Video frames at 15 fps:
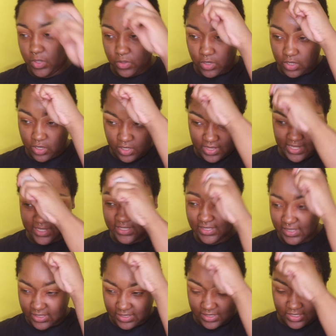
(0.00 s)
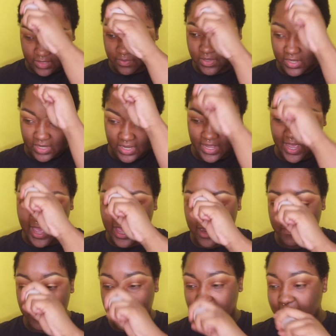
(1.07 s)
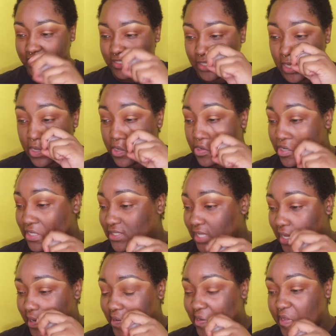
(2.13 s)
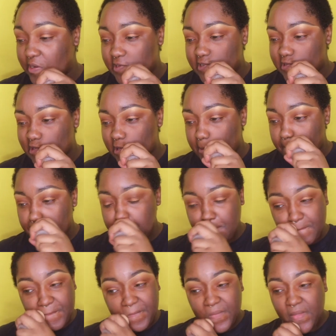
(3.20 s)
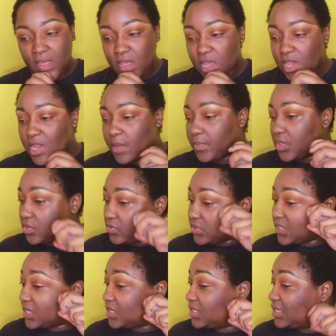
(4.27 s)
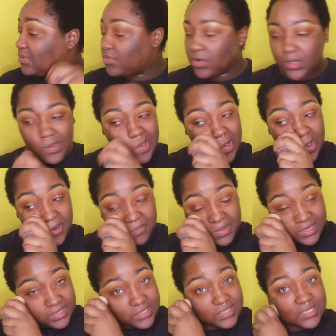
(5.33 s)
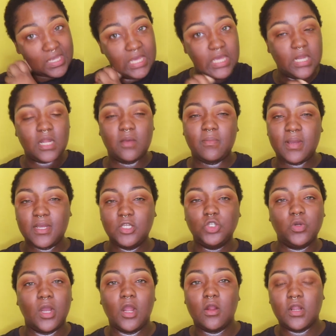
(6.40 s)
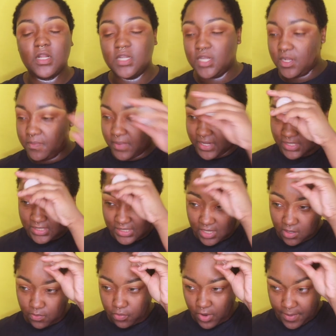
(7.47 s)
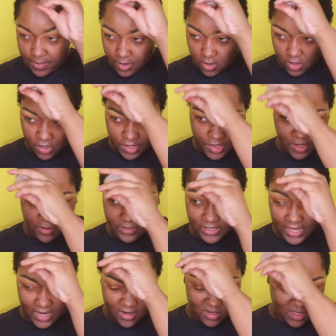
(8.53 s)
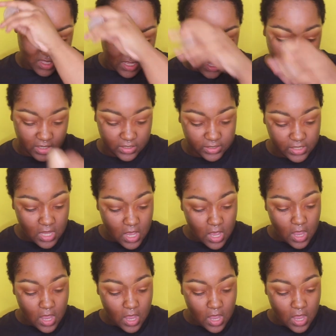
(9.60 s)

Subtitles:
Milk. They sent it to me. God bless y'all, because I needed some. I'm gonna use that liberally on my skin. Now mind you, I already did my skin prep and all of those kind of things